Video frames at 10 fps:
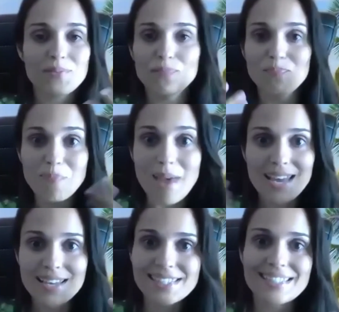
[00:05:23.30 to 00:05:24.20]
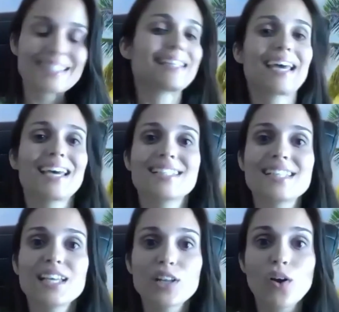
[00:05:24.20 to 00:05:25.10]
mess that's
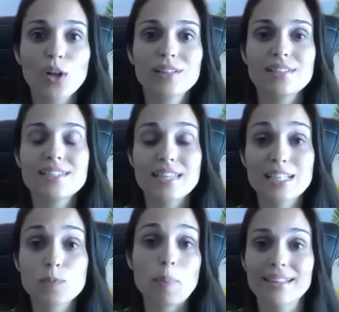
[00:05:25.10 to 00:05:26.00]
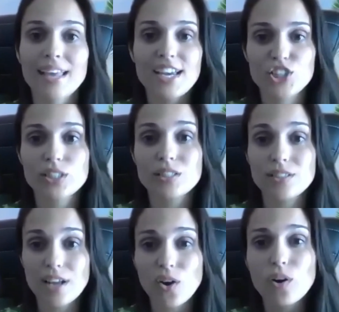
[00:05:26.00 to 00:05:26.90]
and all these expectations
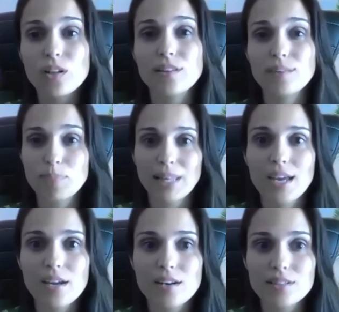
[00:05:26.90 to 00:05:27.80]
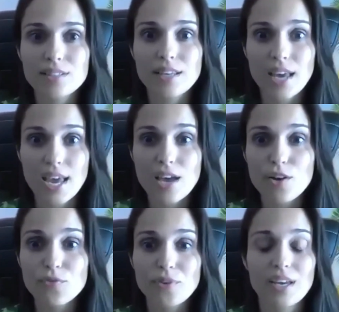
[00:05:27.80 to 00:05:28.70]
that all the players
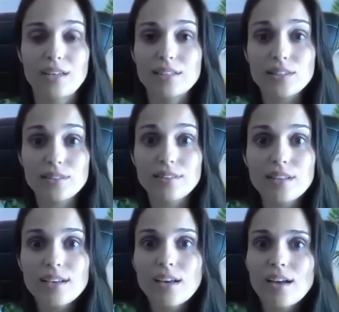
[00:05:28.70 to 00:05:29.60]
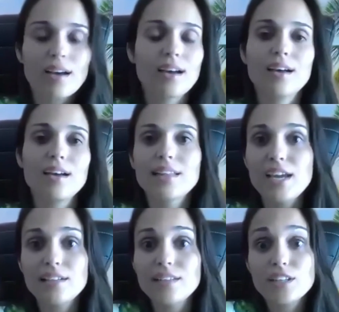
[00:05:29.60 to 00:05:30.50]
have and
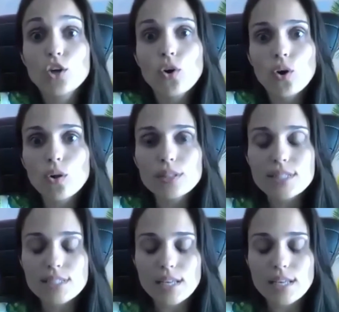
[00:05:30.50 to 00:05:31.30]
their goals.